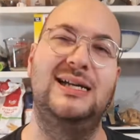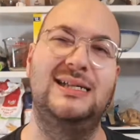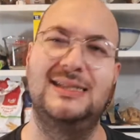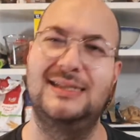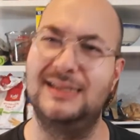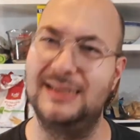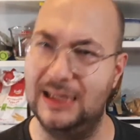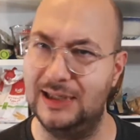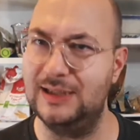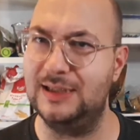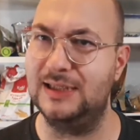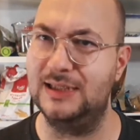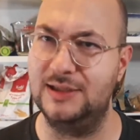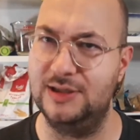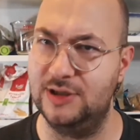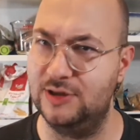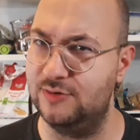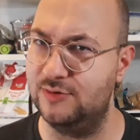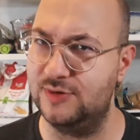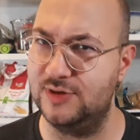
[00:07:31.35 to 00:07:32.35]

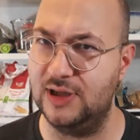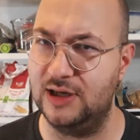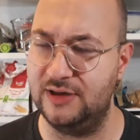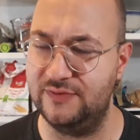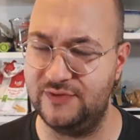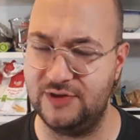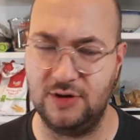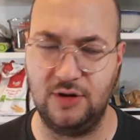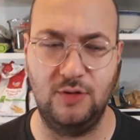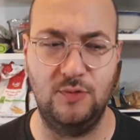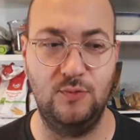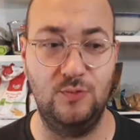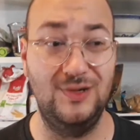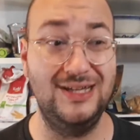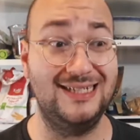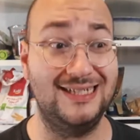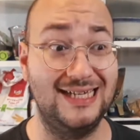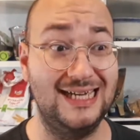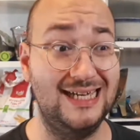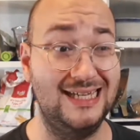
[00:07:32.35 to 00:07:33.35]
exciting news that I've got,
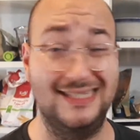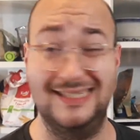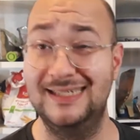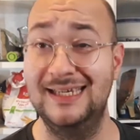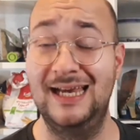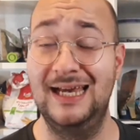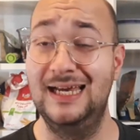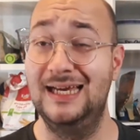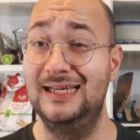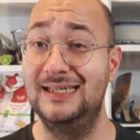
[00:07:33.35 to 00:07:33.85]
which is